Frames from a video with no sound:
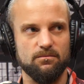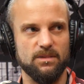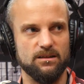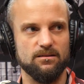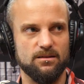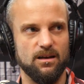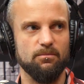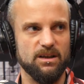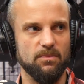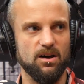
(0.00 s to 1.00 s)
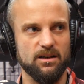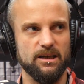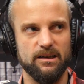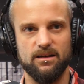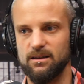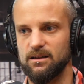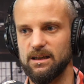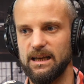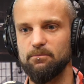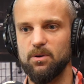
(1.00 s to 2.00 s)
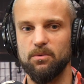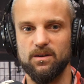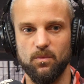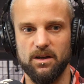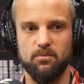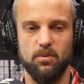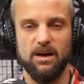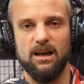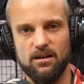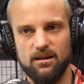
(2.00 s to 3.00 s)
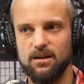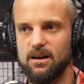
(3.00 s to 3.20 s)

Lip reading: means that a mid-market can implement with Propeller